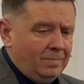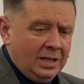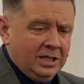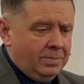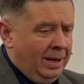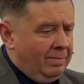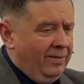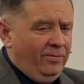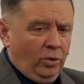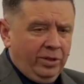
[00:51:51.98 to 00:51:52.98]
was about my
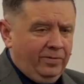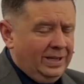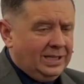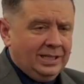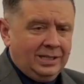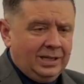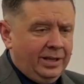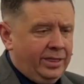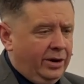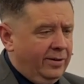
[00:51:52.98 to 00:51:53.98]
fourth visit,
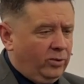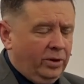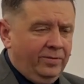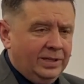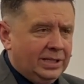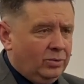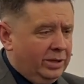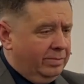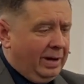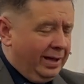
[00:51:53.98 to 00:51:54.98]
uh, third or fourth visit
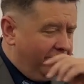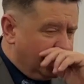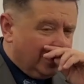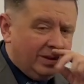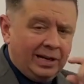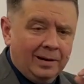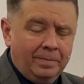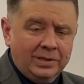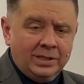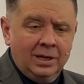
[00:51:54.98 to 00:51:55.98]
with my physical
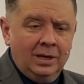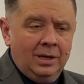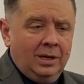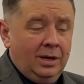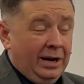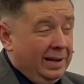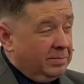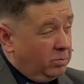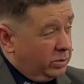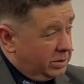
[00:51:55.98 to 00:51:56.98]
therapist. Her
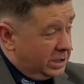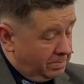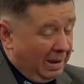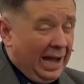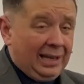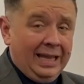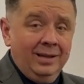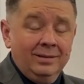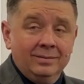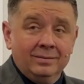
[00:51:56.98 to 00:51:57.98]
name is Molly.
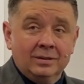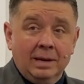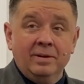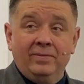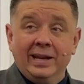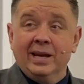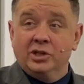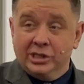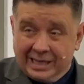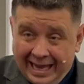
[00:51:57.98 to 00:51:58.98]
Come to find out,
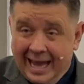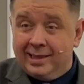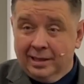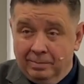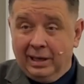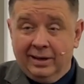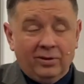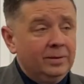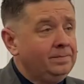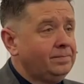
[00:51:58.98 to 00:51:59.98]
she's a Catholic believer.